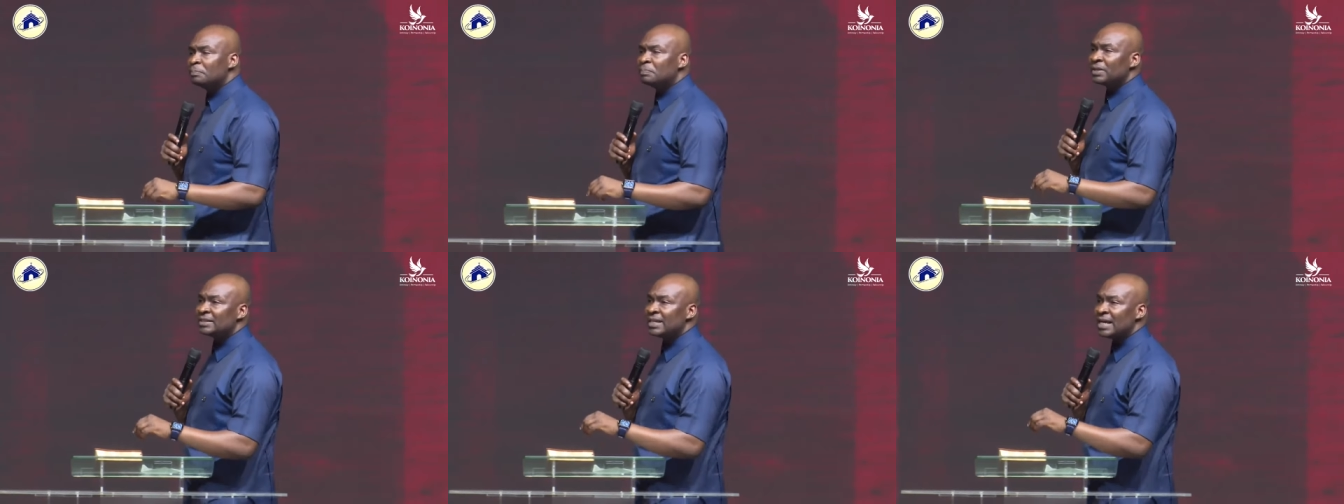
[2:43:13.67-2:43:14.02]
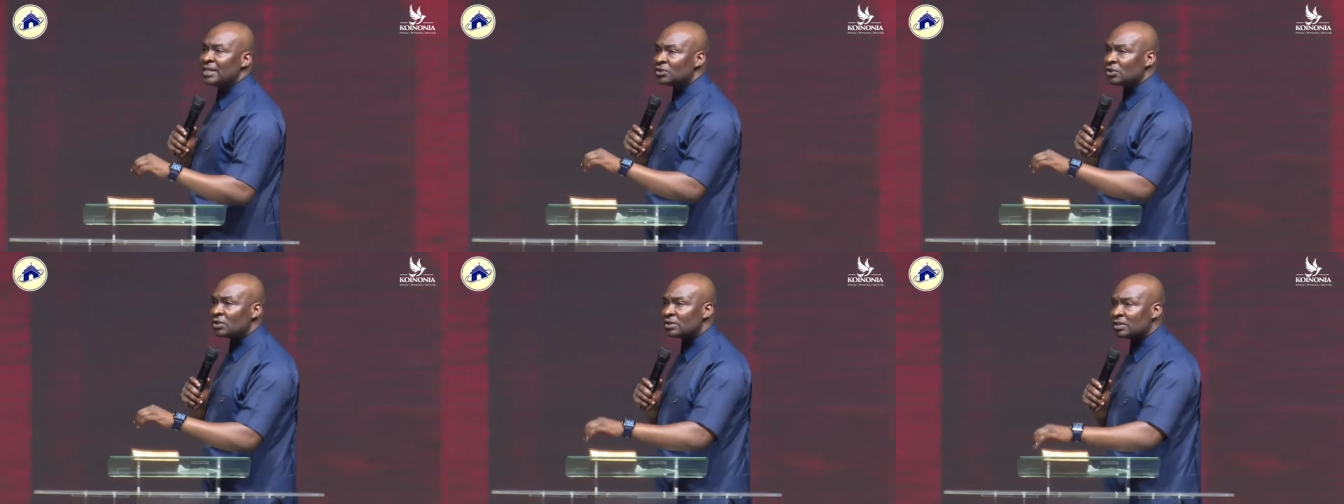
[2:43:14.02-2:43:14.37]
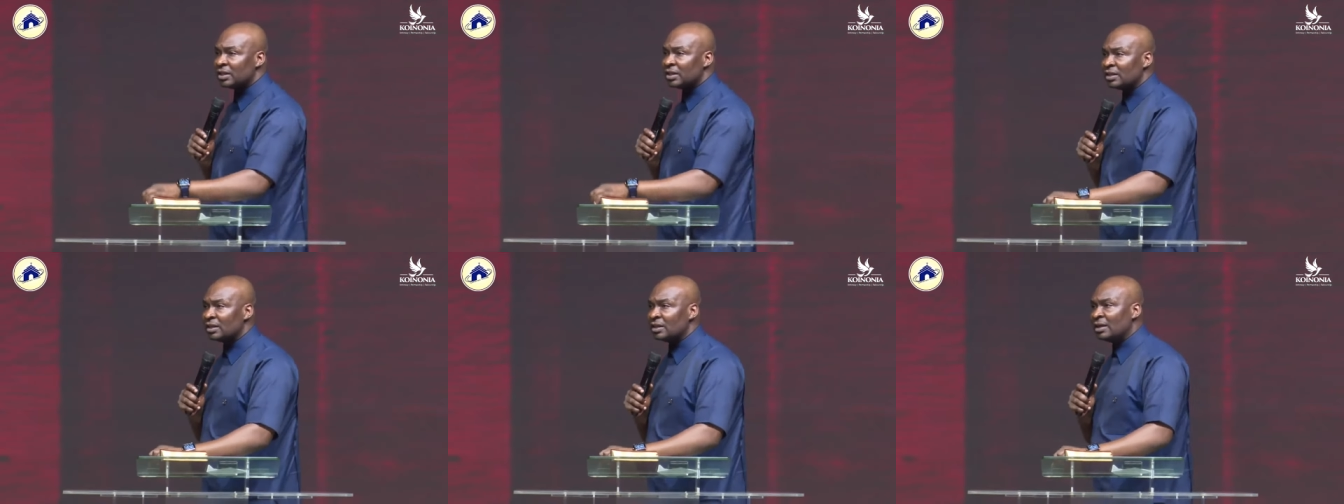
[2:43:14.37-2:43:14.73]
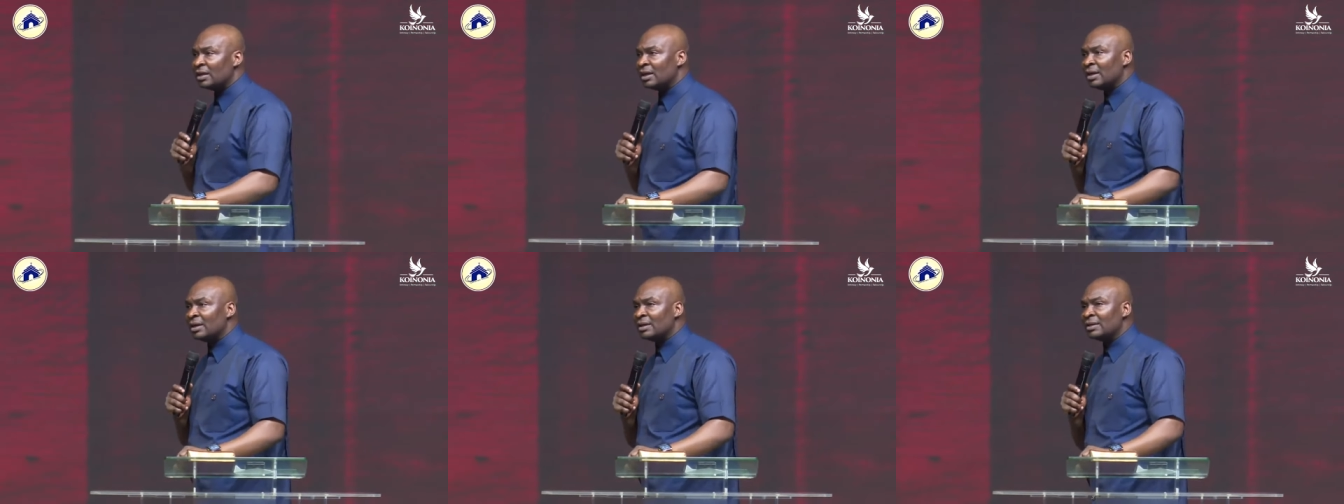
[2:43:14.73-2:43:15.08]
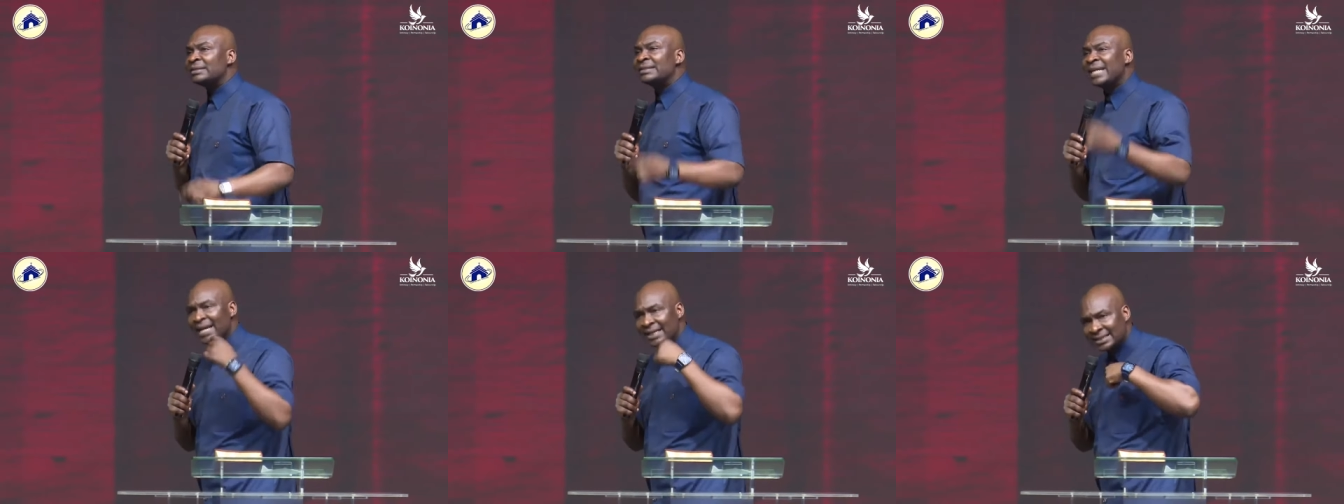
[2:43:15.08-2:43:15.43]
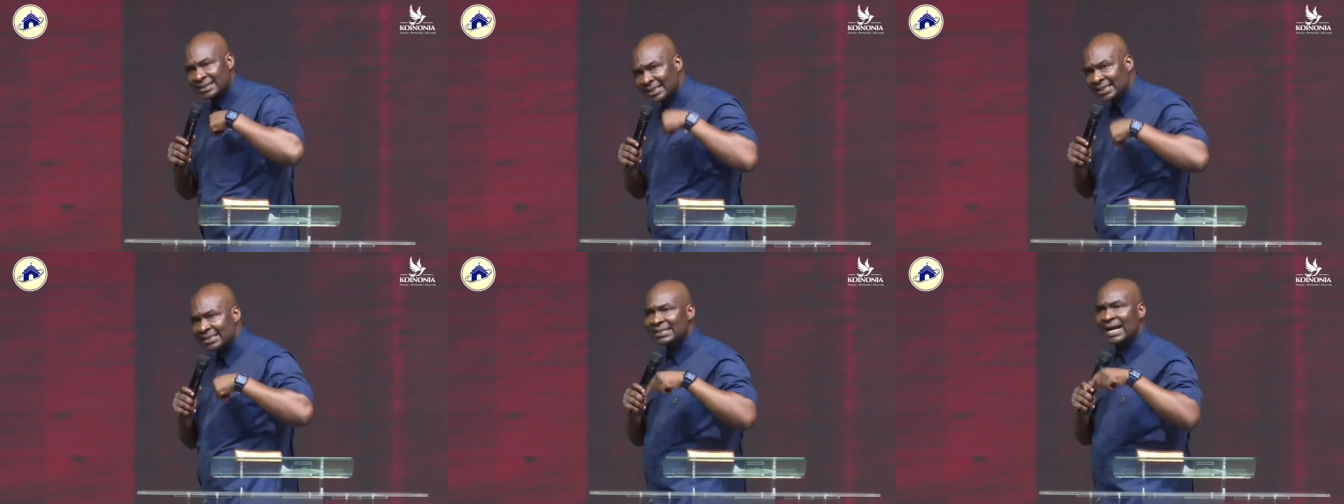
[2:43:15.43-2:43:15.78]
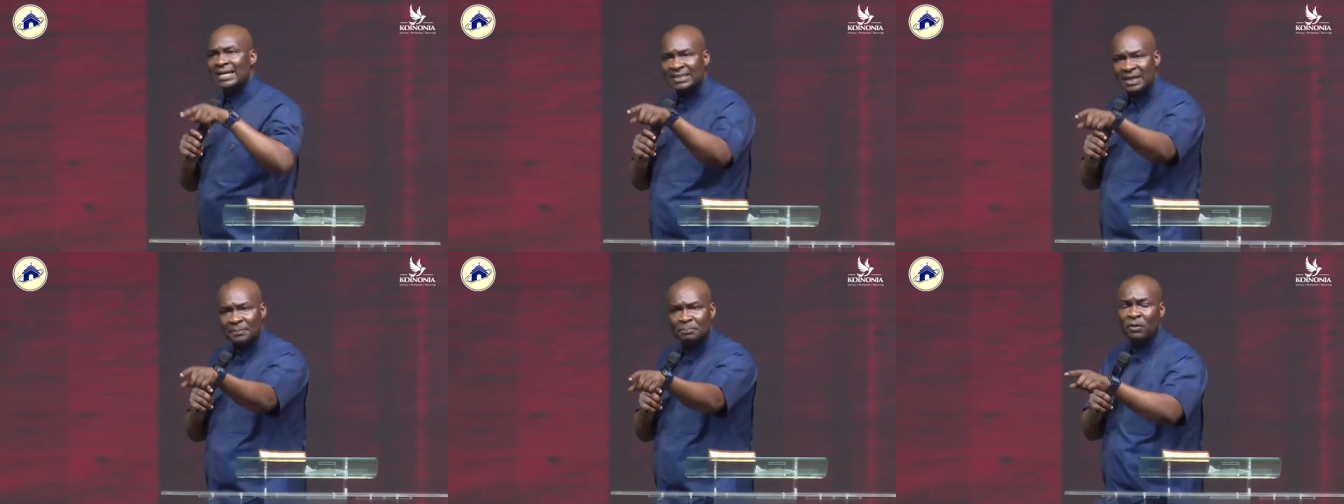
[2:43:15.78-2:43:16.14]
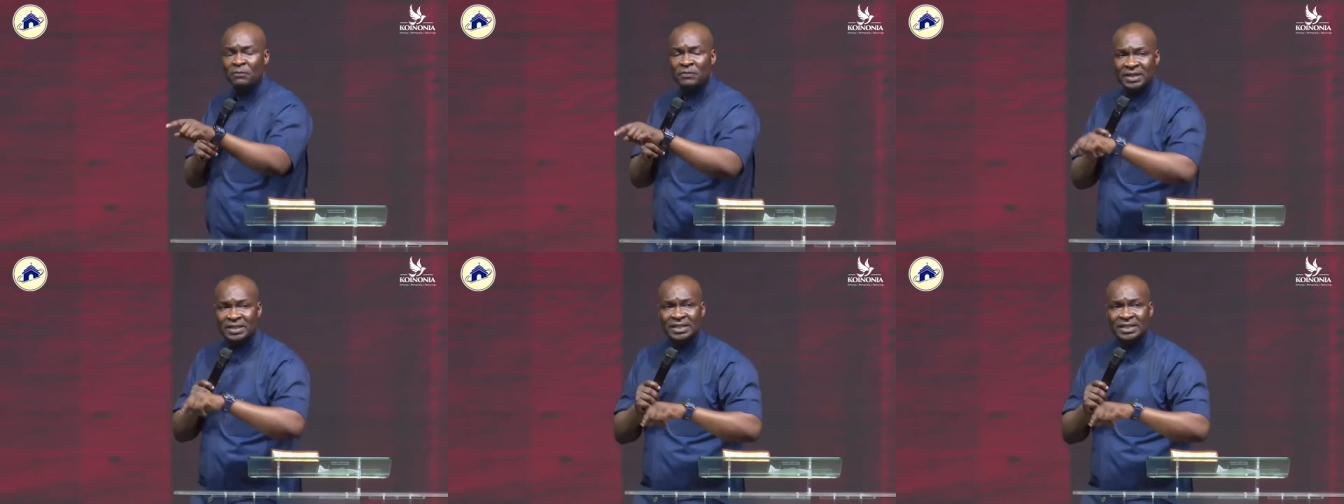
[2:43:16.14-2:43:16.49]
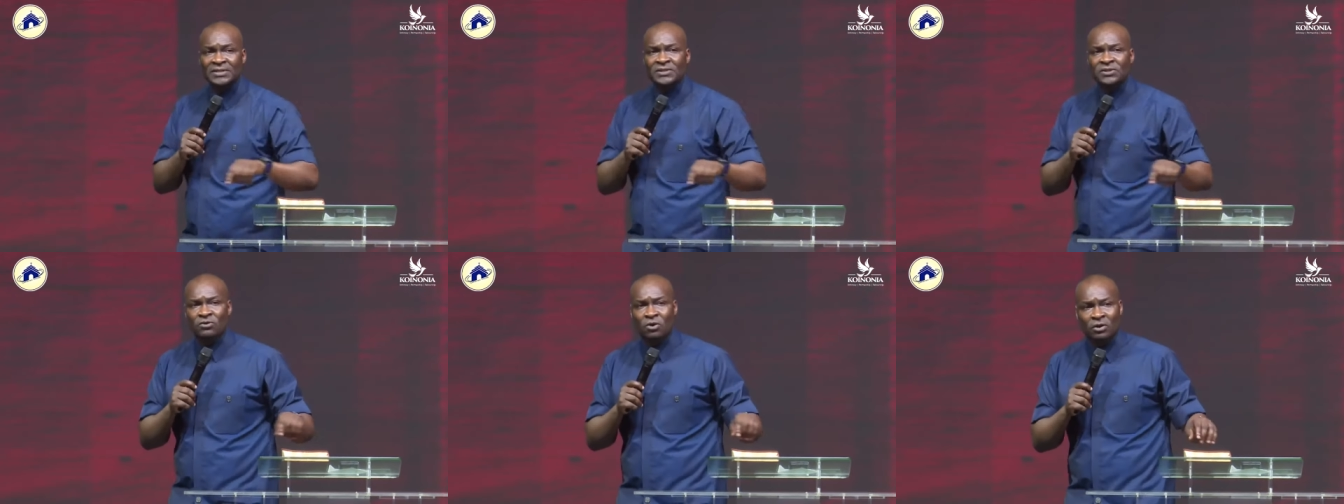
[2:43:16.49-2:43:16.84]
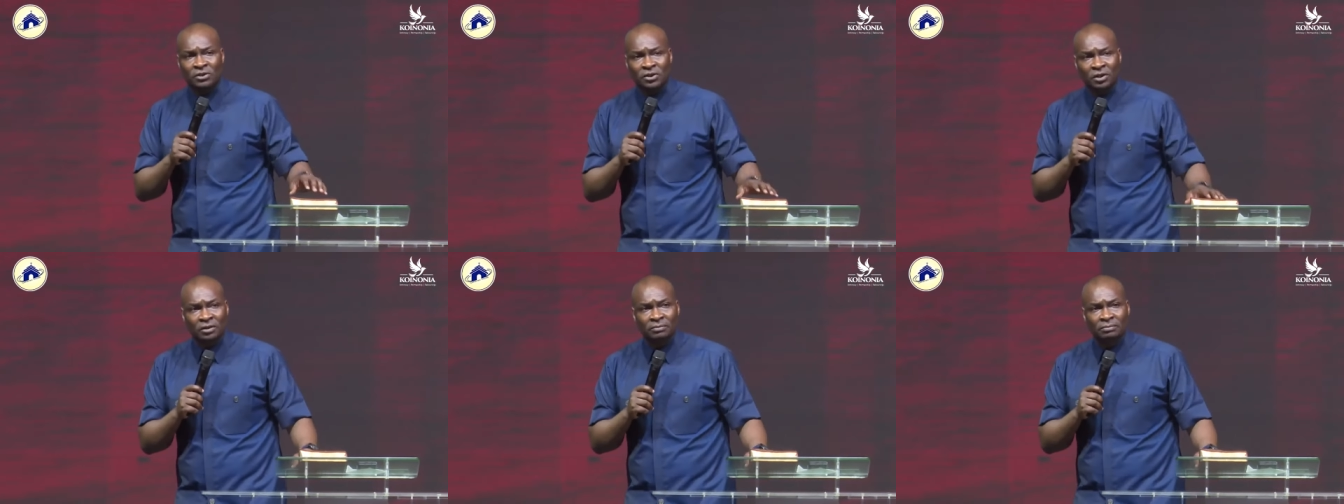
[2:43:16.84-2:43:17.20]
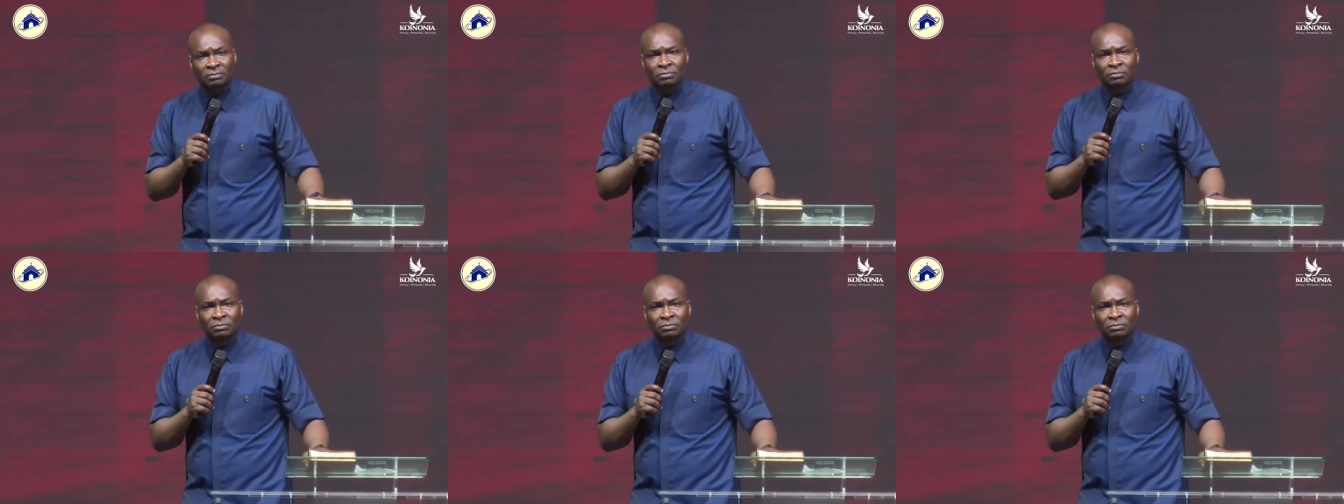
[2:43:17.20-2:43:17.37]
pretentiously. Take this as a prophetic instruction.